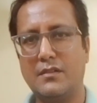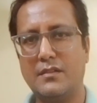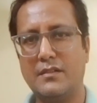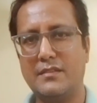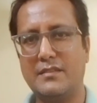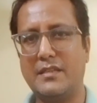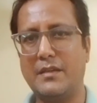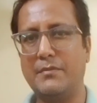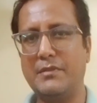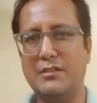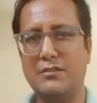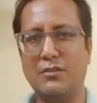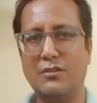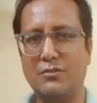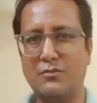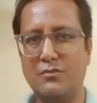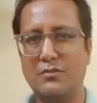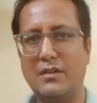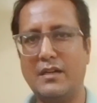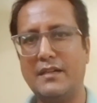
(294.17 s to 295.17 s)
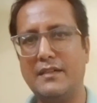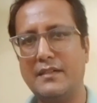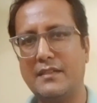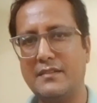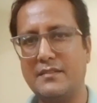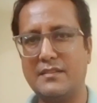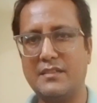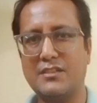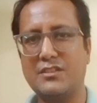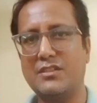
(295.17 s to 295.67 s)
savings also under
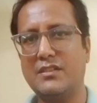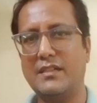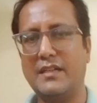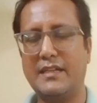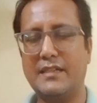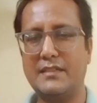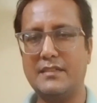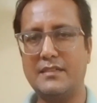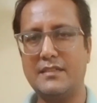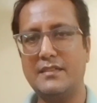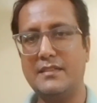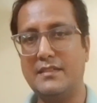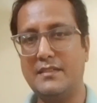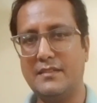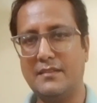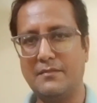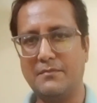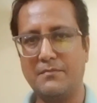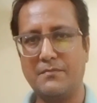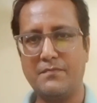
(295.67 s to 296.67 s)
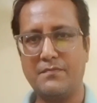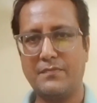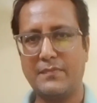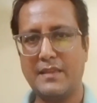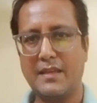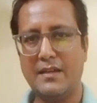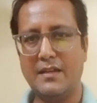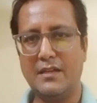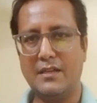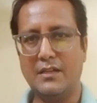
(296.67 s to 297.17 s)
section 80E.
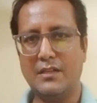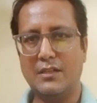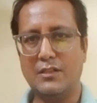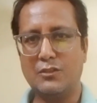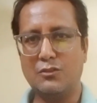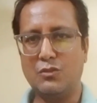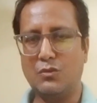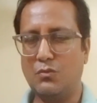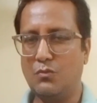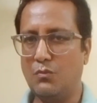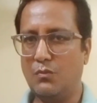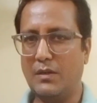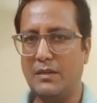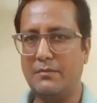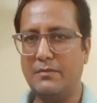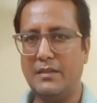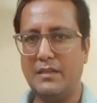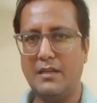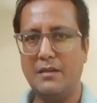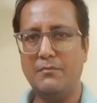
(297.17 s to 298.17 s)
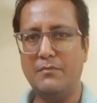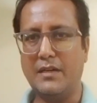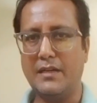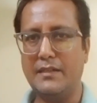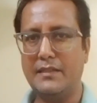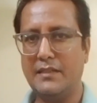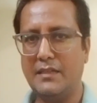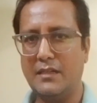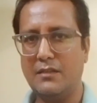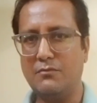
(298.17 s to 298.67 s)
So whatever I am
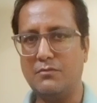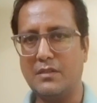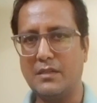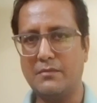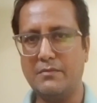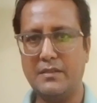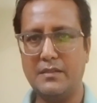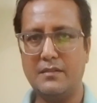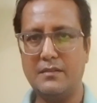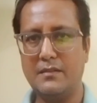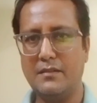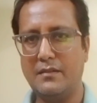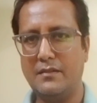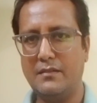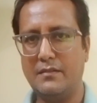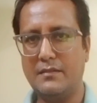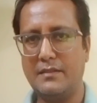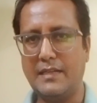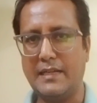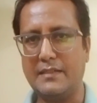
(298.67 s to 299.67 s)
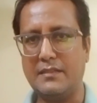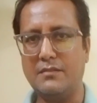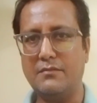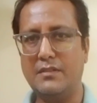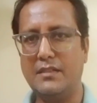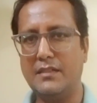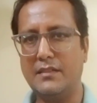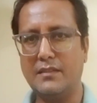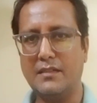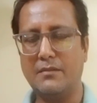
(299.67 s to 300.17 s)
earning and whatever taxable
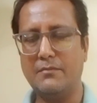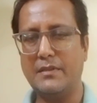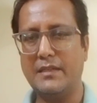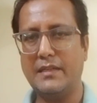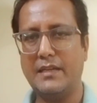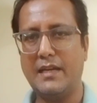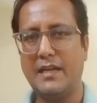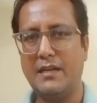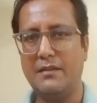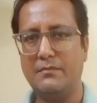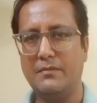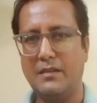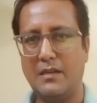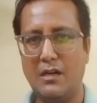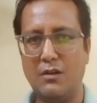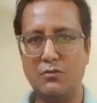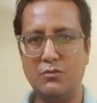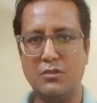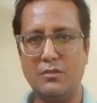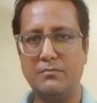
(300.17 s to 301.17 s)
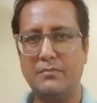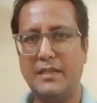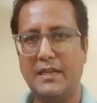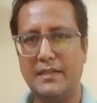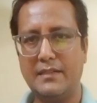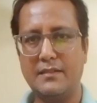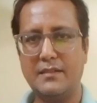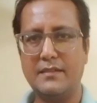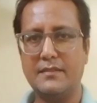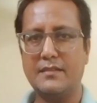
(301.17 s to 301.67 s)
income I have, out of
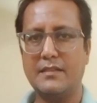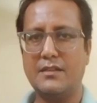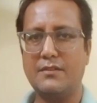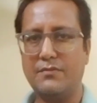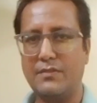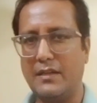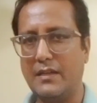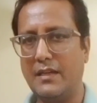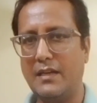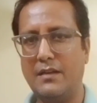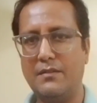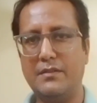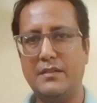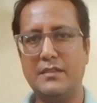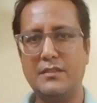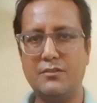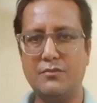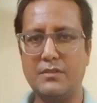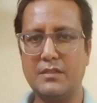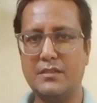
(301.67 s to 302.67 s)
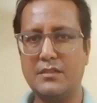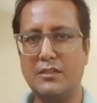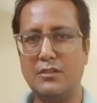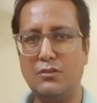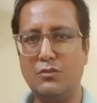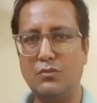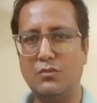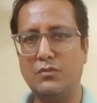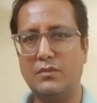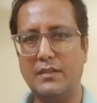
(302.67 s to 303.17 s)
that, let's say if I have an education
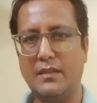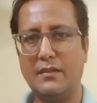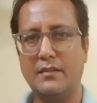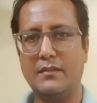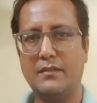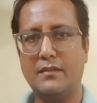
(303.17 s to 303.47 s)
loan